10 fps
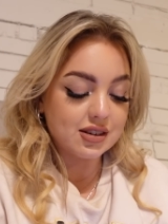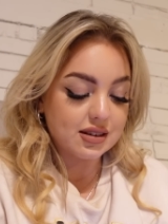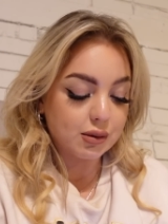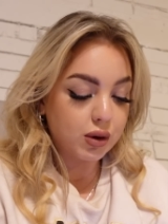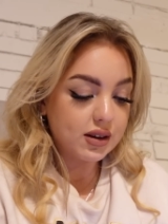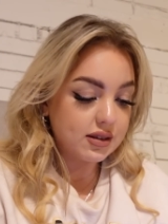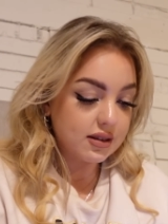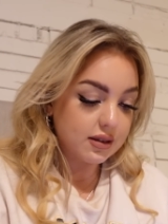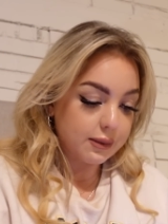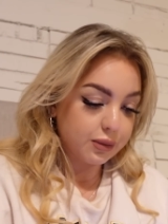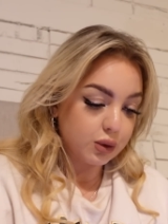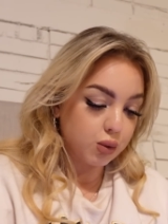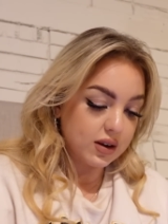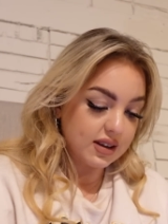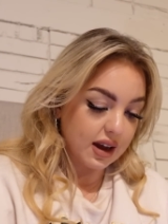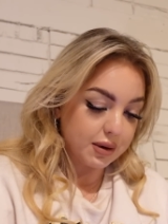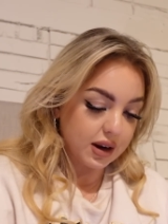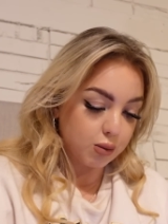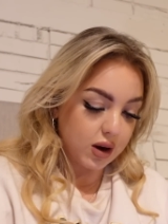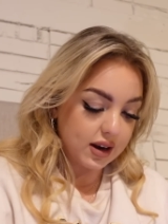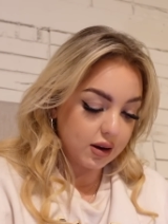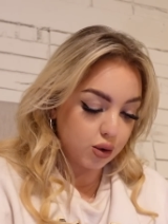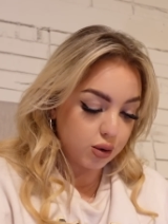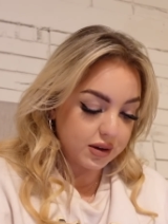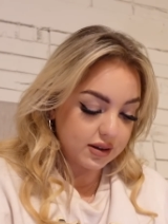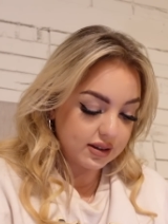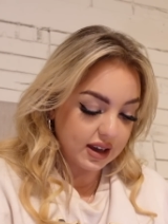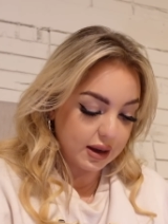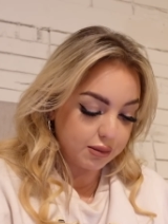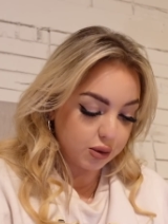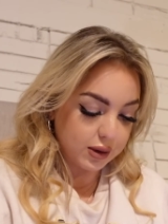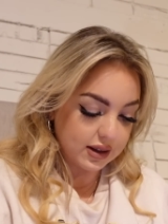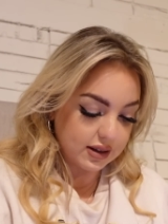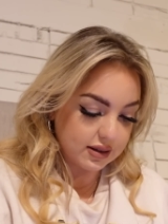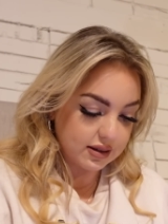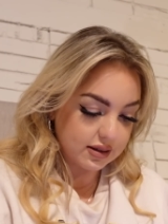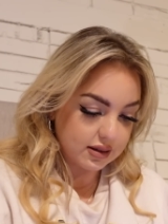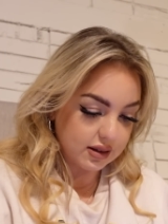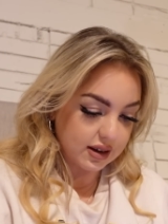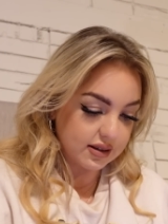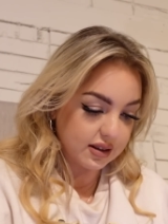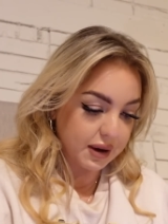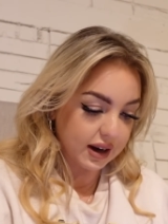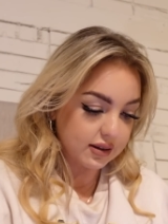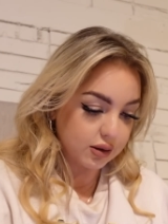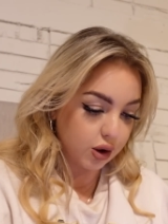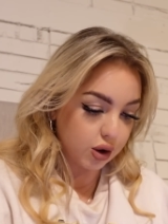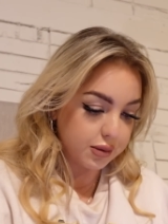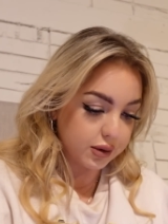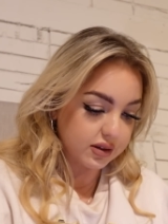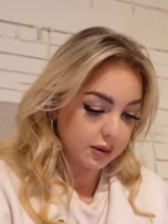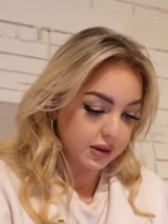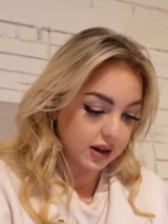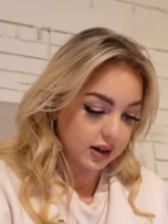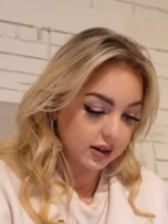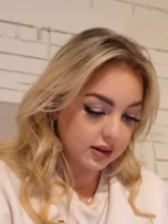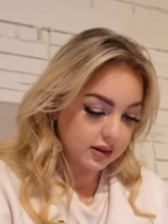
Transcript: just what is this? What is happening? Why do Ubers keep doing this? Is the Maccas not open or something?